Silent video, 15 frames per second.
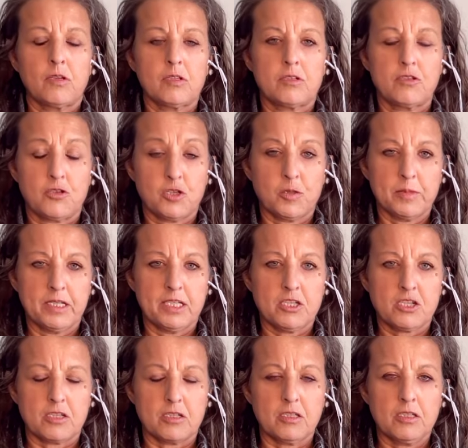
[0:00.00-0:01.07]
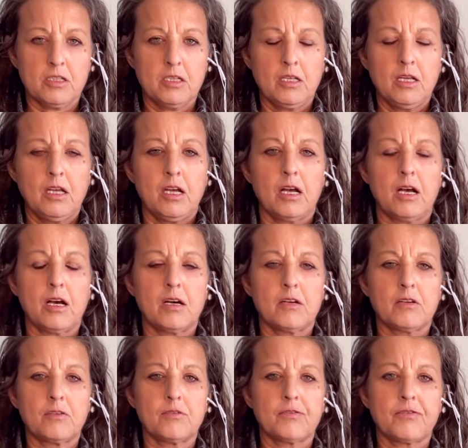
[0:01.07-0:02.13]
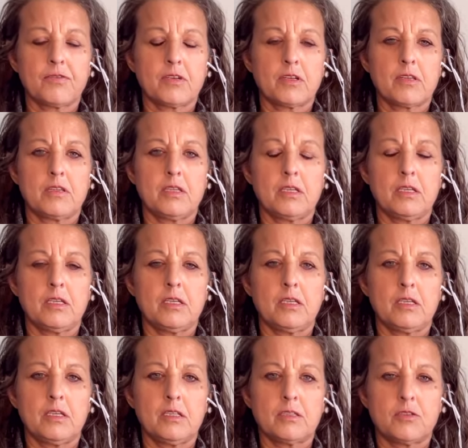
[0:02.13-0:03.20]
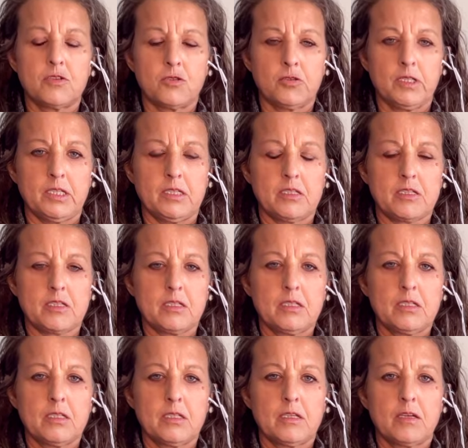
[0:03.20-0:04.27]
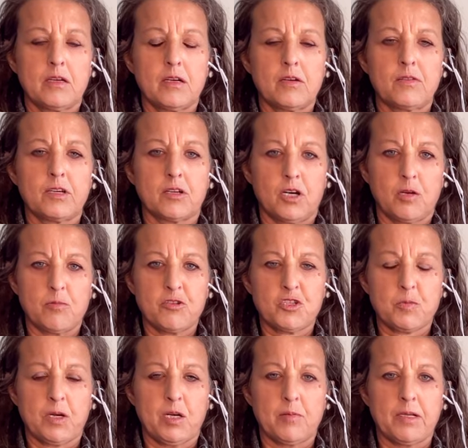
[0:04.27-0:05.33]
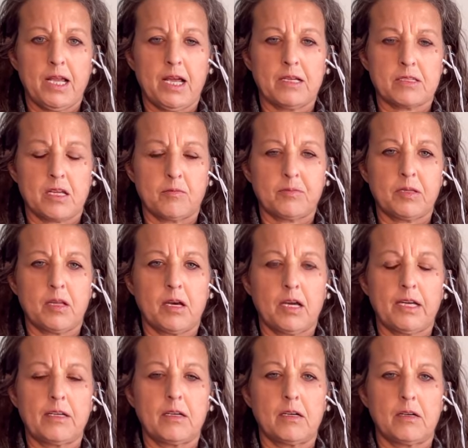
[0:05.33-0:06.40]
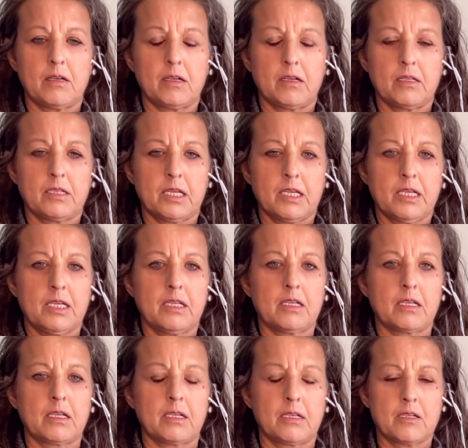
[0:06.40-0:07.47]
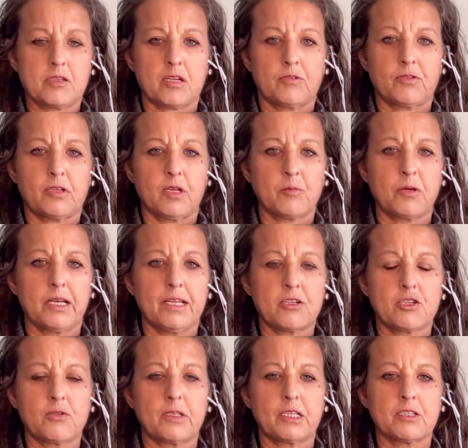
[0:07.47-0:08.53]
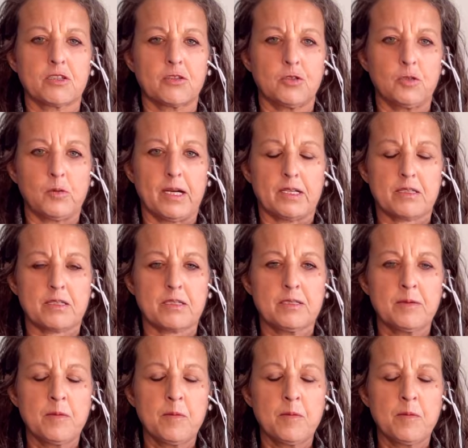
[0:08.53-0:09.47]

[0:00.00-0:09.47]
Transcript: determination of the duties the Commerce Department has applied on Canadian softwood lumber entering into the U.S.